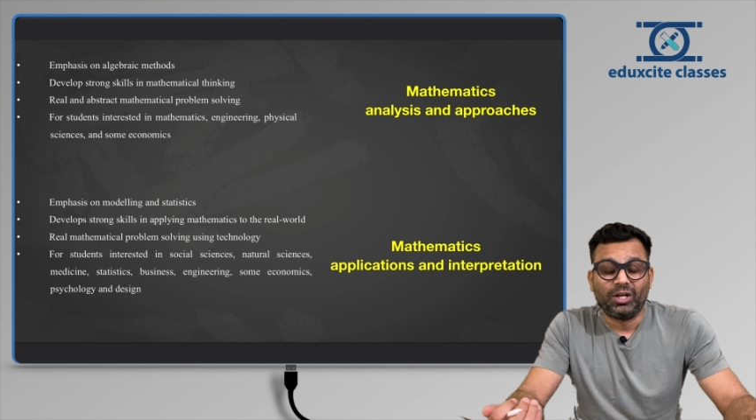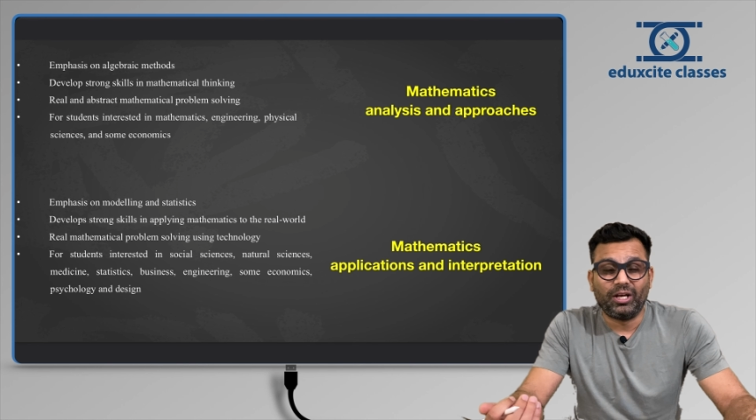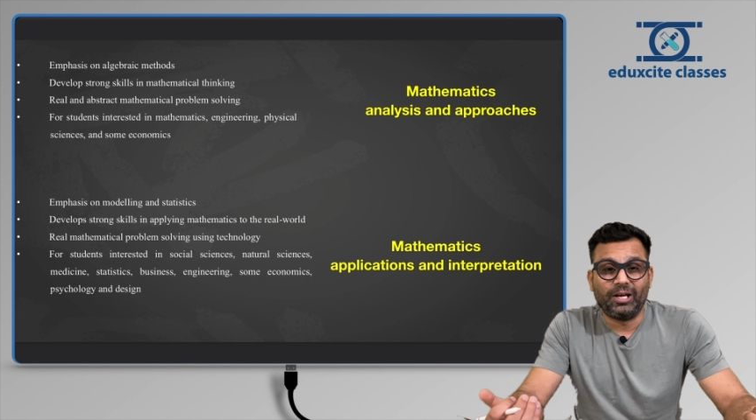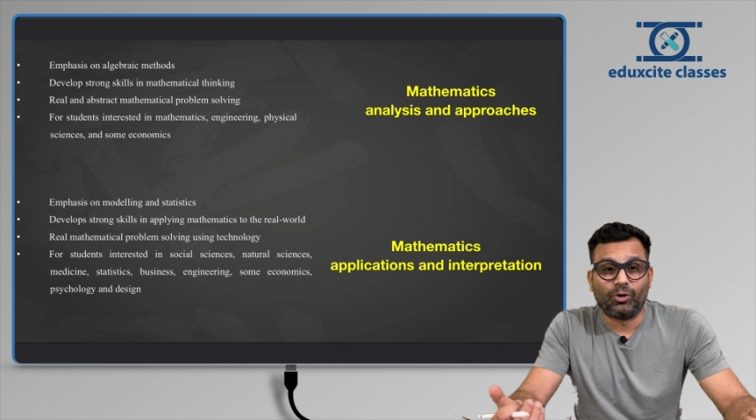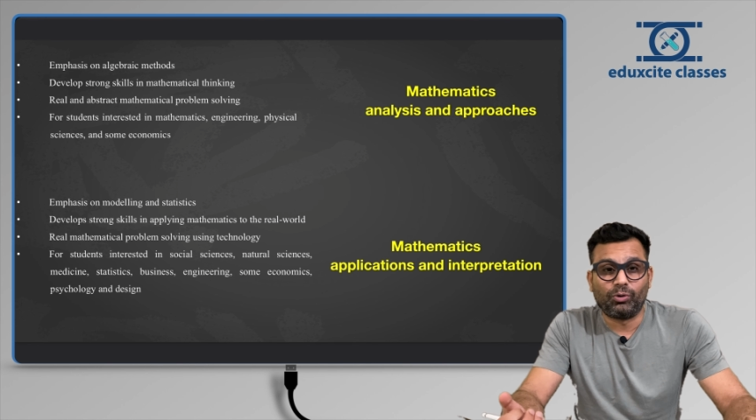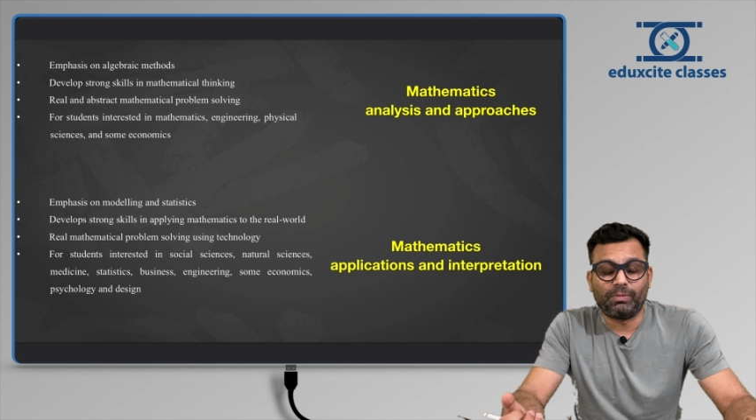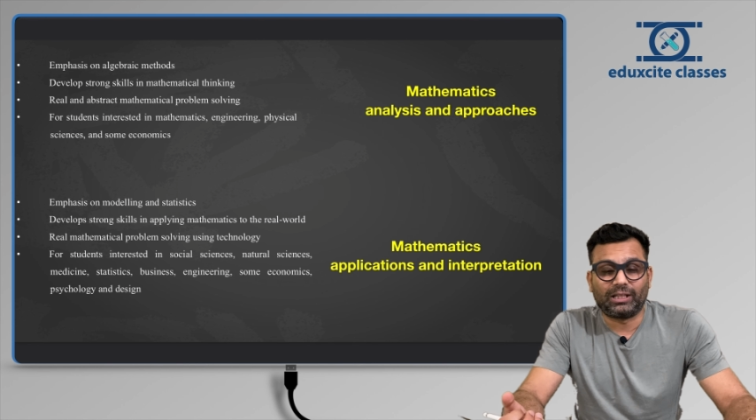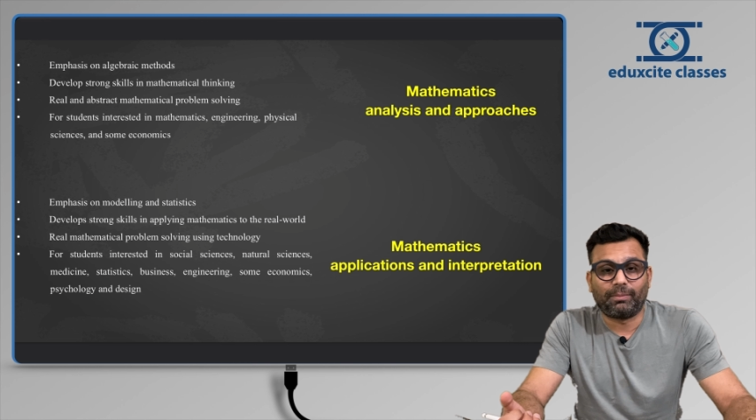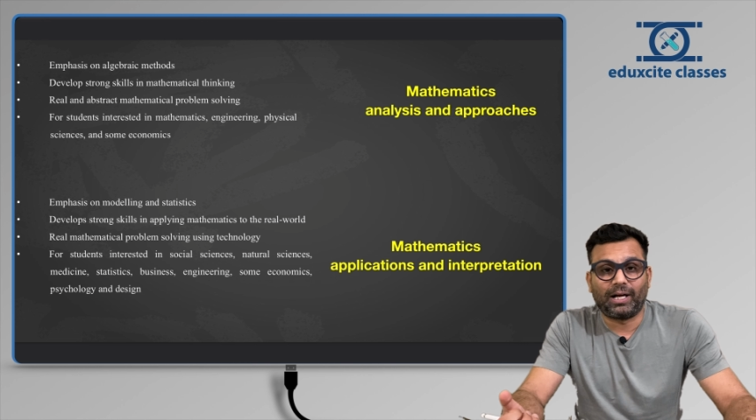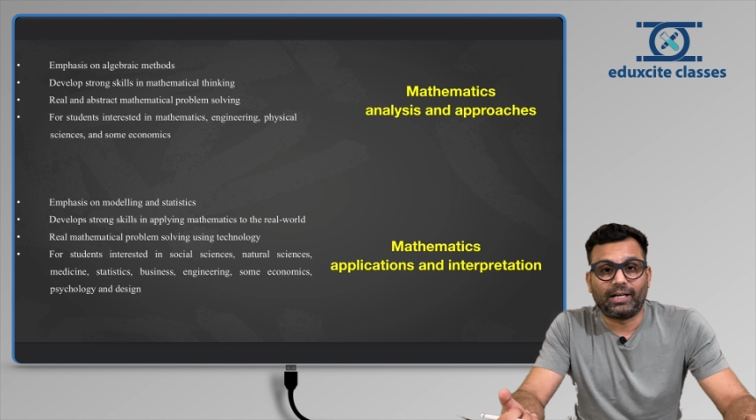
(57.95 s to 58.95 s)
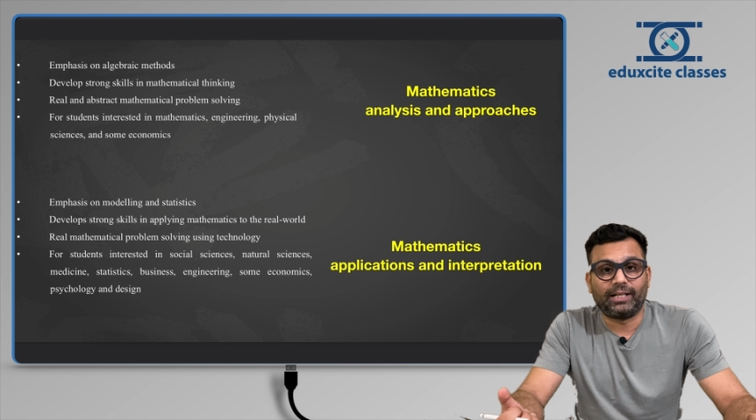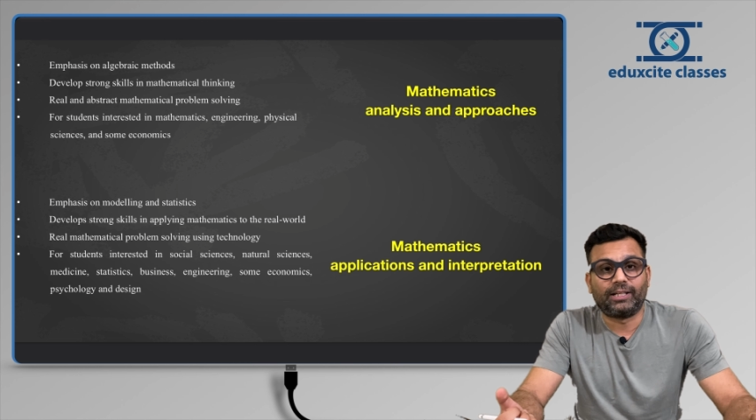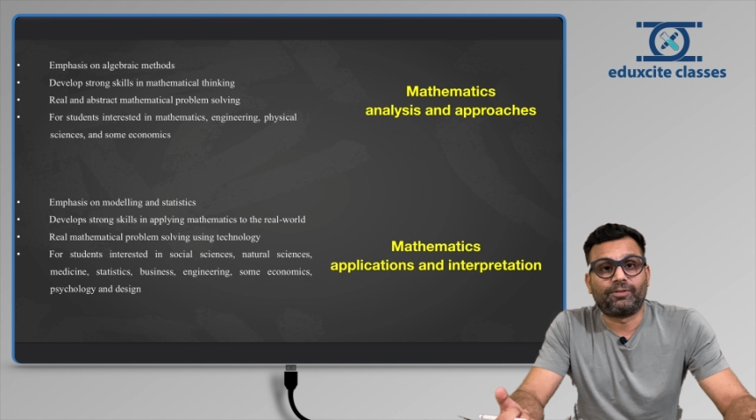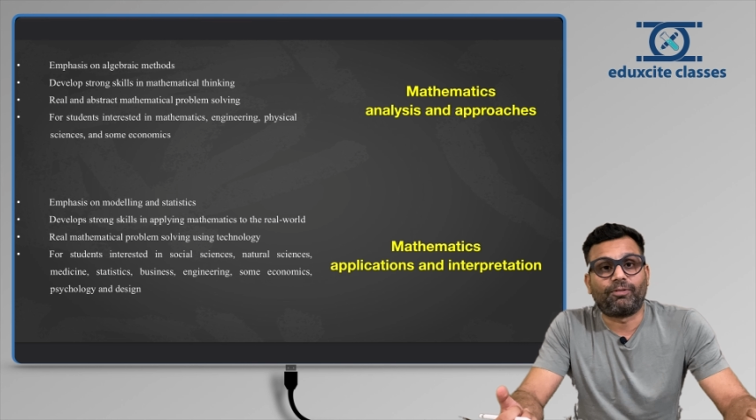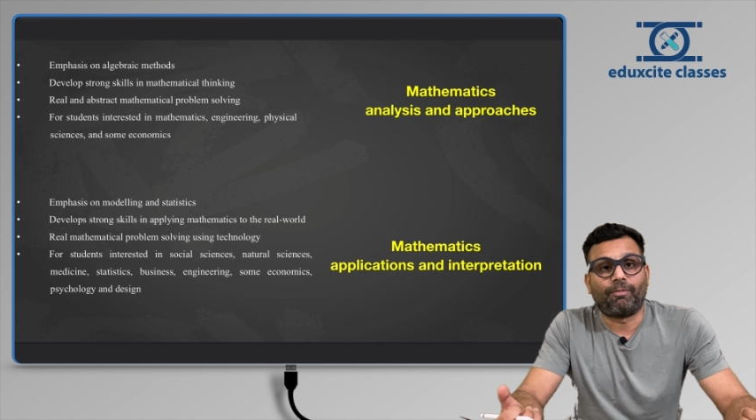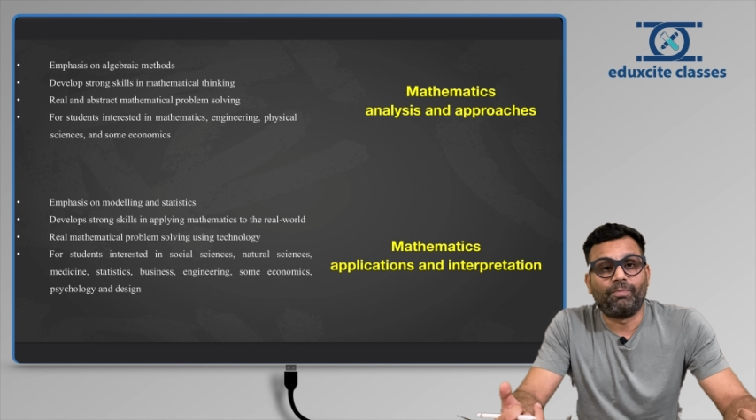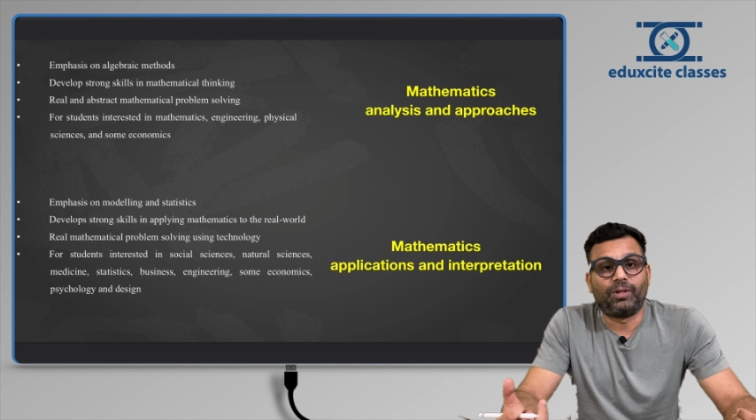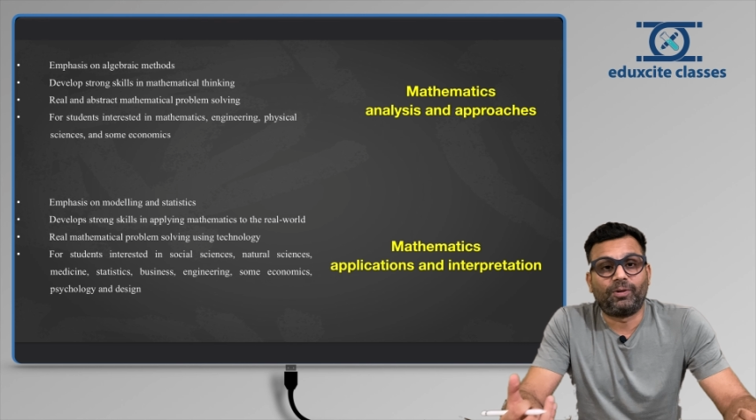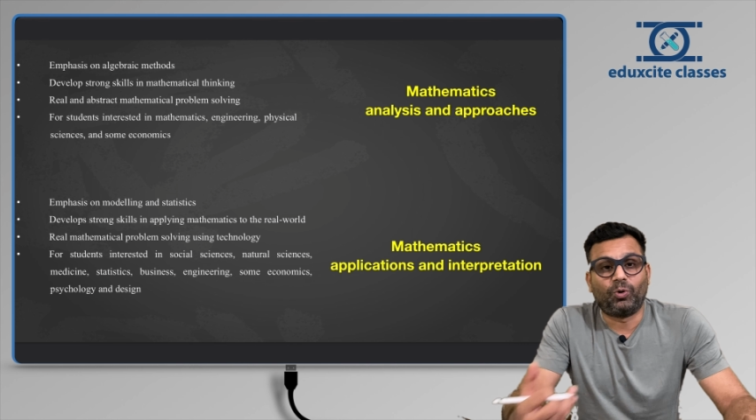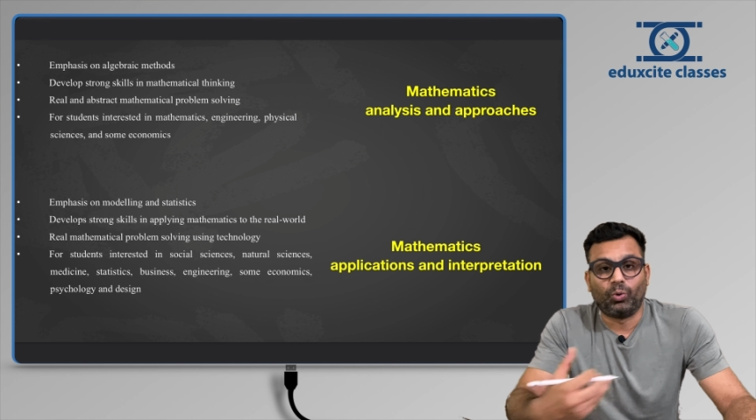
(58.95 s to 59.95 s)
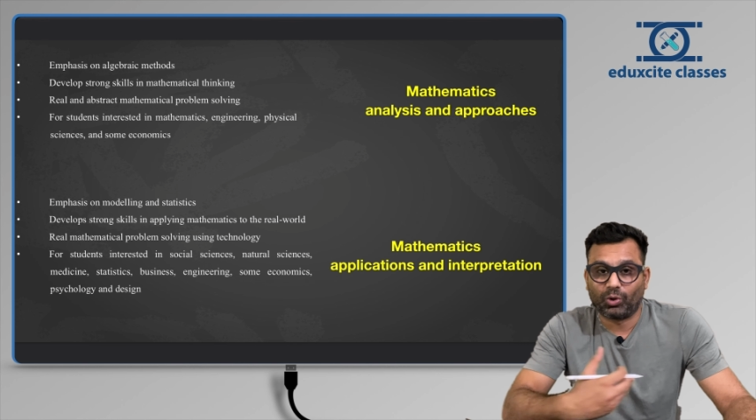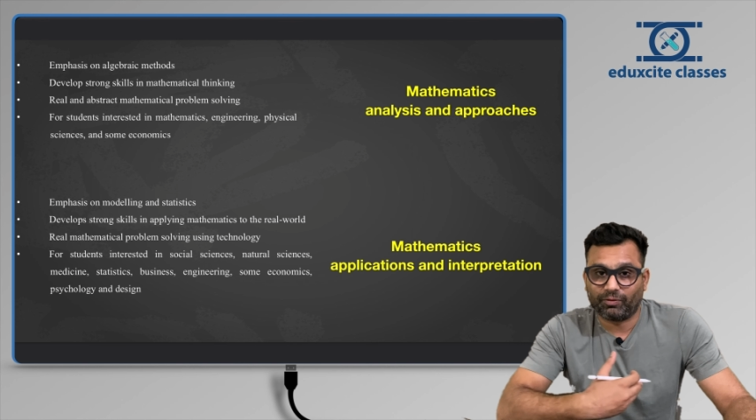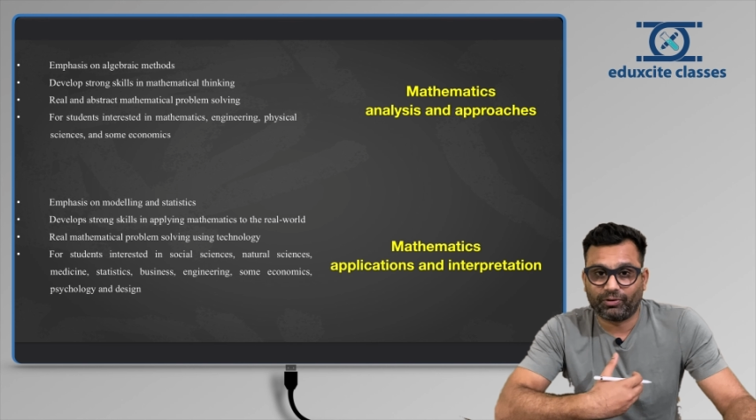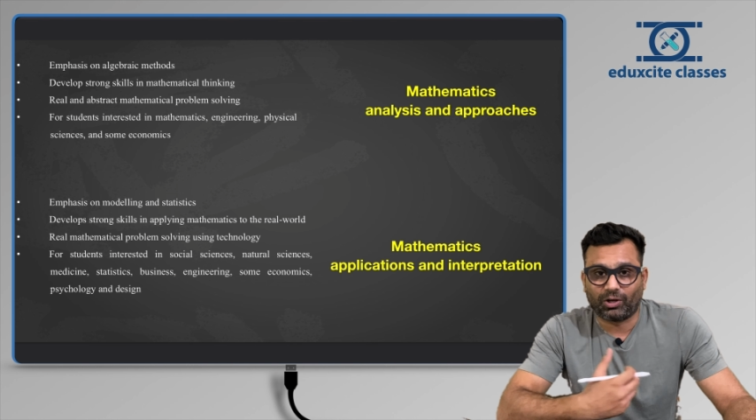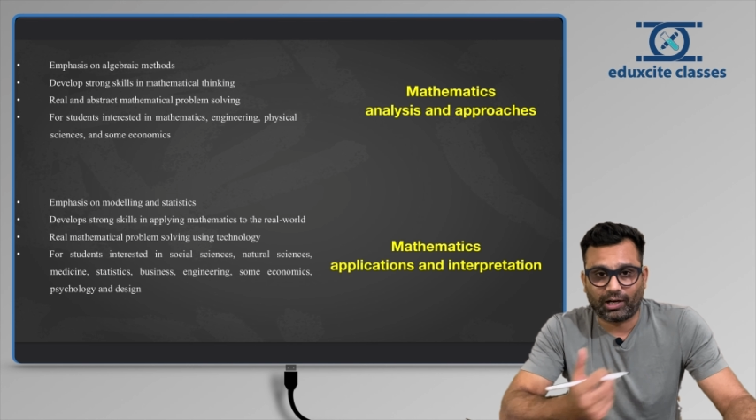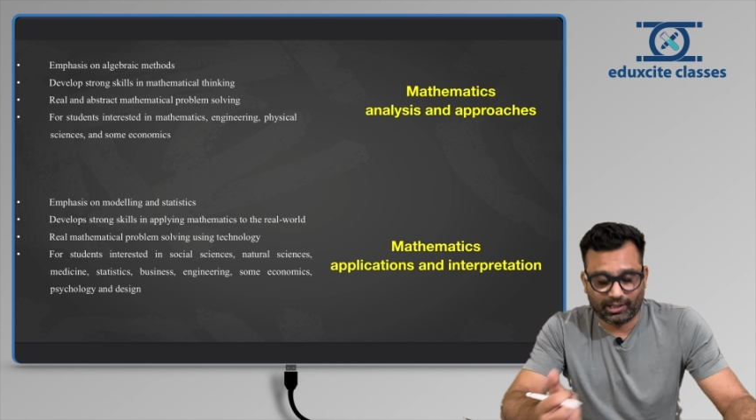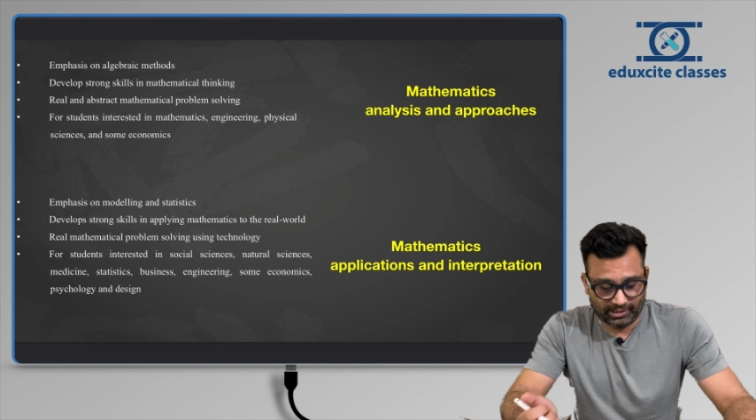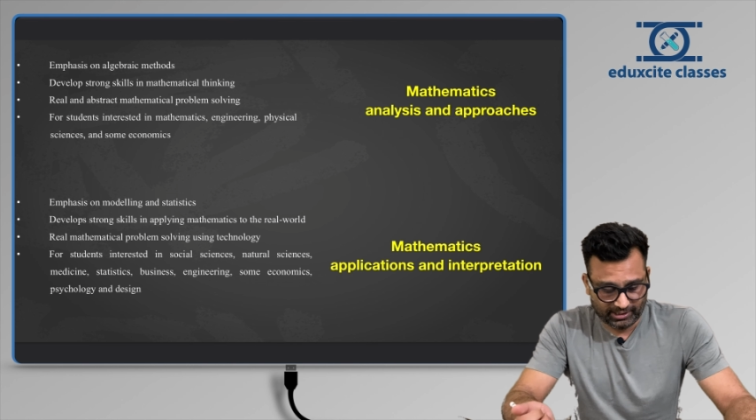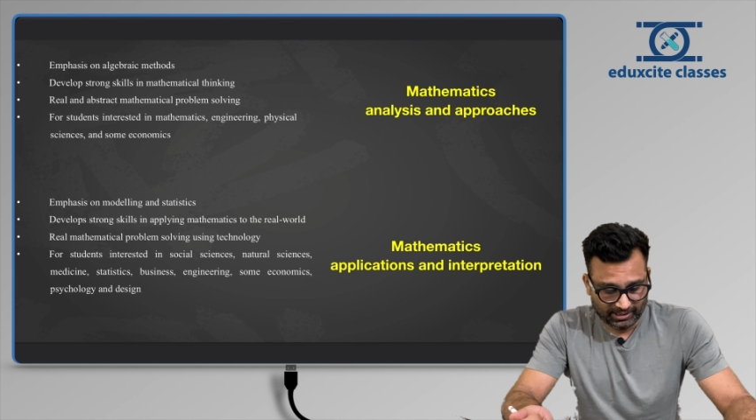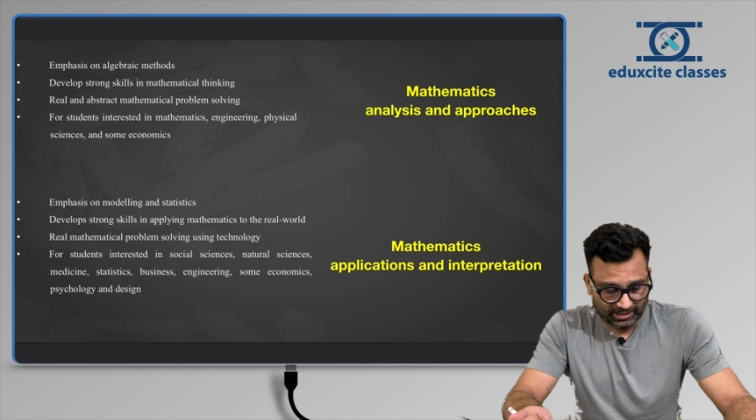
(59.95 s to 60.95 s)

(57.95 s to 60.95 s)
know mathematics from the core of your heart,